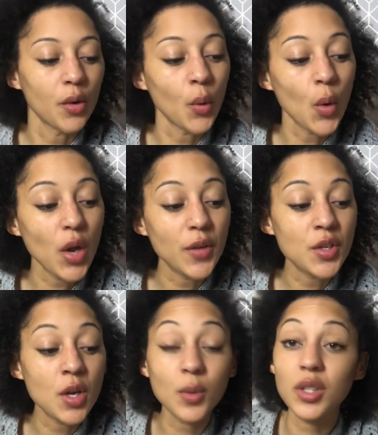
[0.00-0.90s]
Or if you
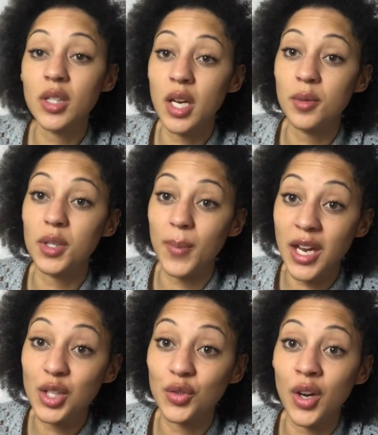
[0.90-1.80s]
don't want to sign up to
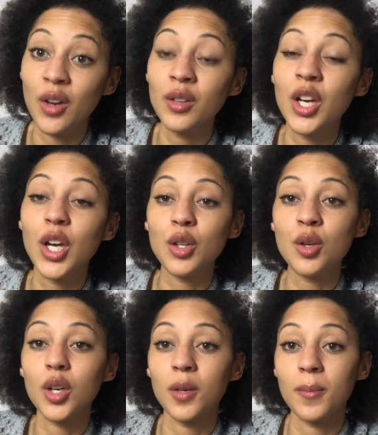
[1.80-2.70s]
Patreon,
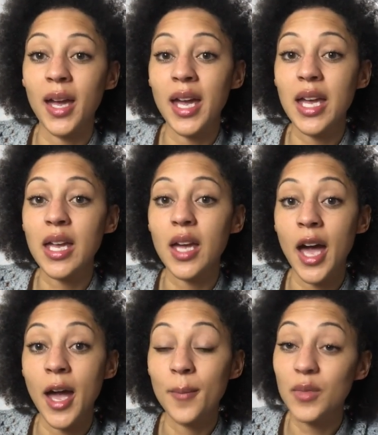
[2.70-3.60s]
you can pay,
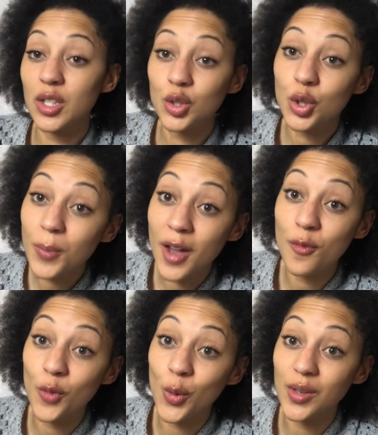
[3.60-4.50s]
it's
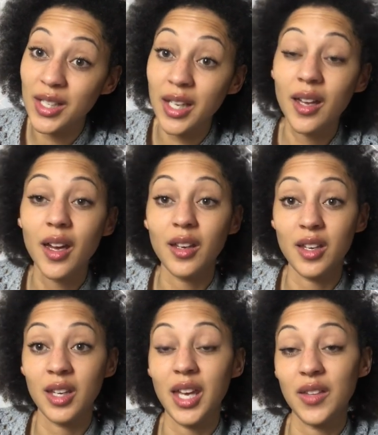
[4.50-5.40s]
£2.40, and you
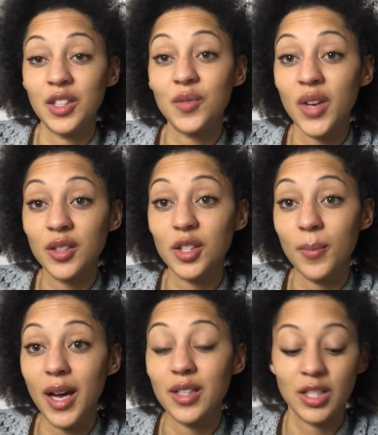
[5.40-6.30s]
can get the Adventure
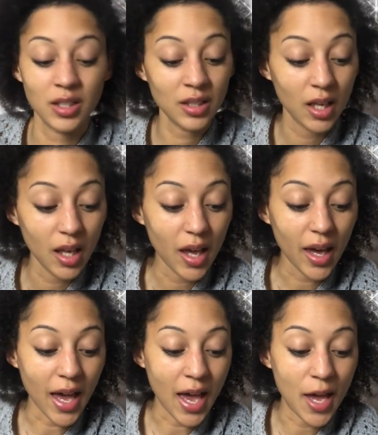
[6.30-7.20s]
pattern,
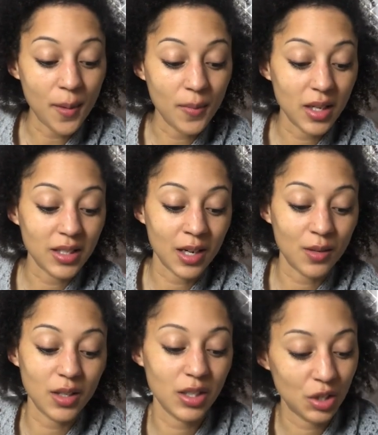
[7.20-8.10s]

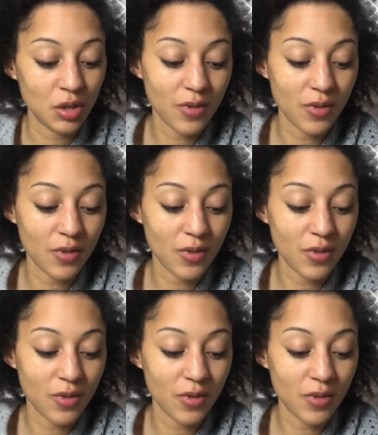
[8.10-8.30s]
download it to your